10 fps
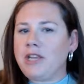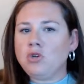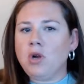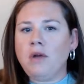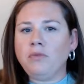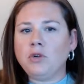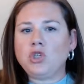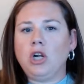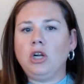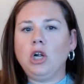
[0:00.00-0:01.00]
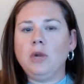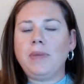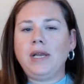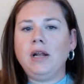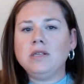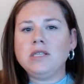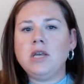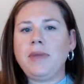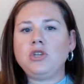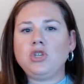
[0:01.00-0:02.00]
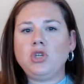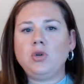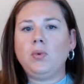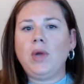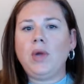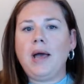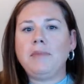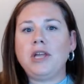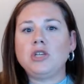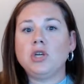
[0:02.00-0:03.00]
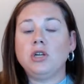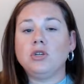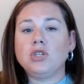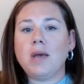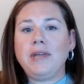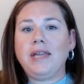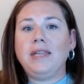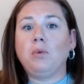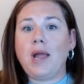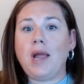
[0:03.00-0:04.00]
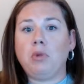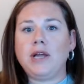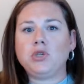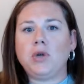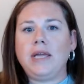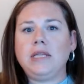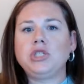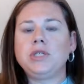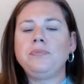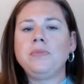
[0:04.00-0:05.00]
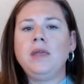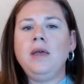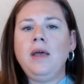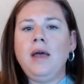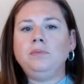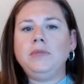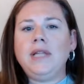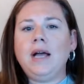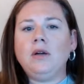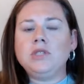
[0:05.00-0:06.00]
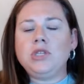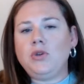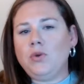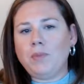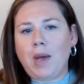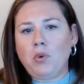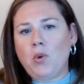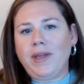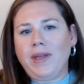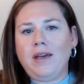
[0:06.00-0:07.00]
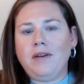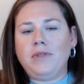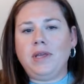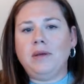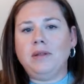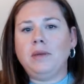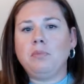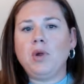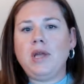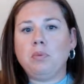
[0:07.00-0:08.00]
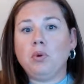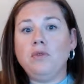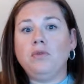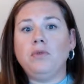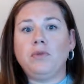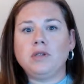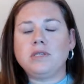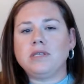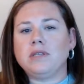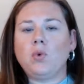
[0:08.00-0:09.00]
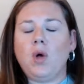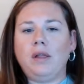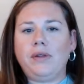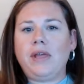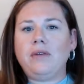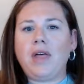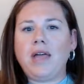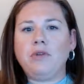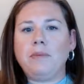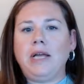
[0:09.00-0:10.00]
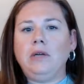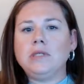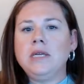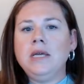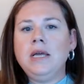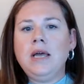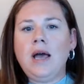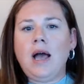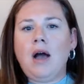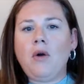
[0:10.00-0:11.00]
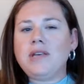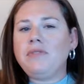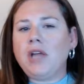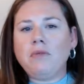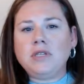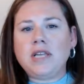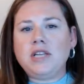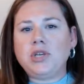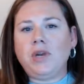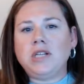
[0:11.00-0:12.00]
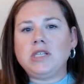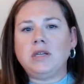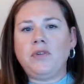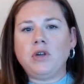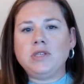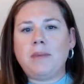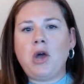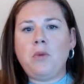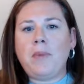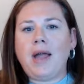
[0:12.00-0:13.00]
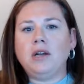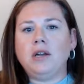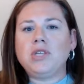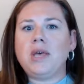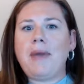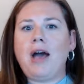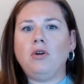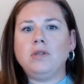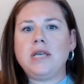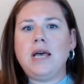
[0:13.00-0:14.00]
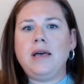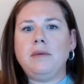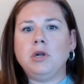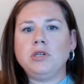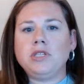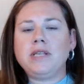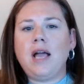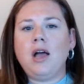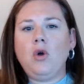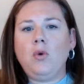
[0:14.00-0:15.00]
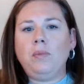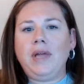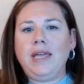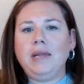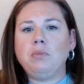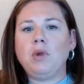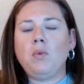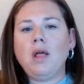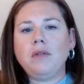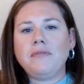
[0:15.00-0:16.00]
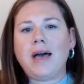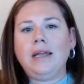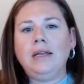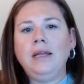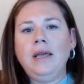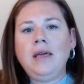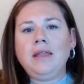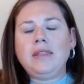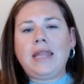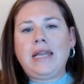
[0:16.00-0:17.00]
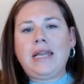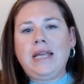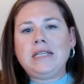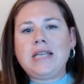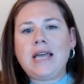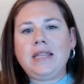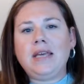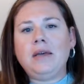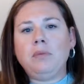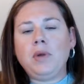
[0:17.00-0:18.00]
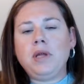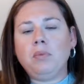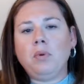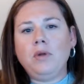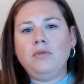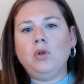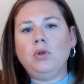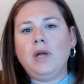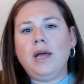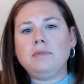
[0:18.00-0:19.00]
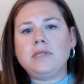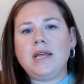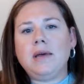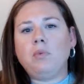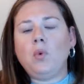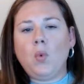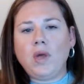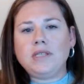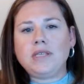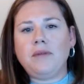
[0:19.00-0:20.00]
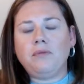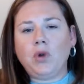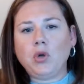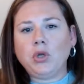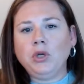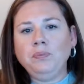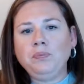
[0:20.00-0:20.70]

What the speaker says: your offer stronger, but it also makes you make sure you're shopping in the right price range. Now to point of the pre-approval versus the quality of life amount. I always have the conversation when I talk to first-time home buyers about purchasing a home and getting pre-qualified that they need to take the pre-approval step one step further.